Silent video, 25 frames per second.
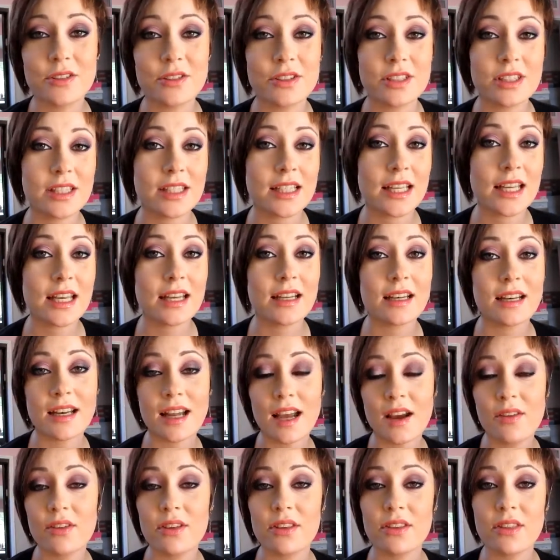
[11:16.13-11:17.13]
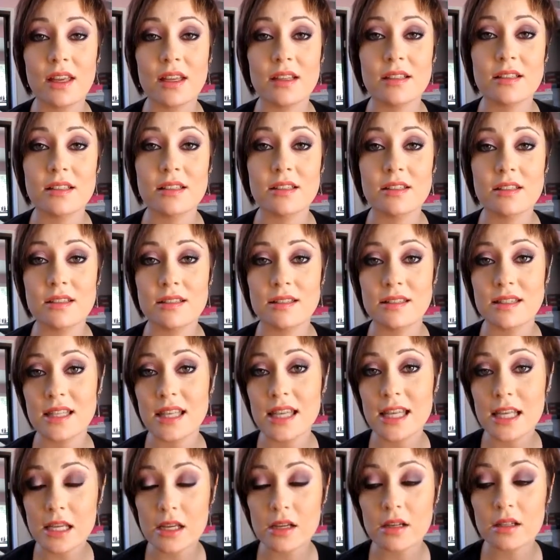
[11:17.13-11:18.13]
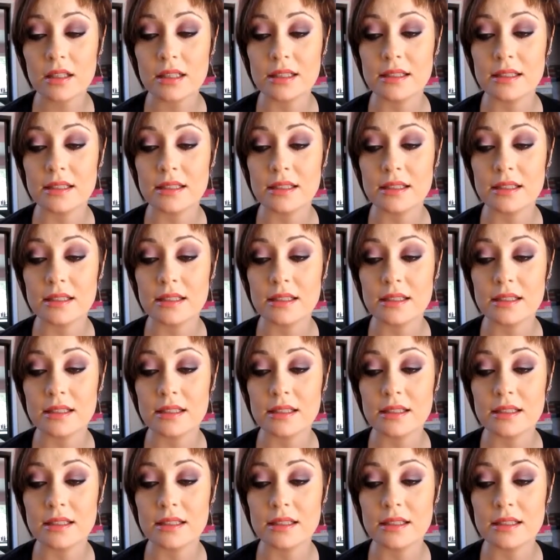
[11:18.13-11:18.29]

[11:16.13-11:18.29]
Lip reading: your skin, and everything to just heal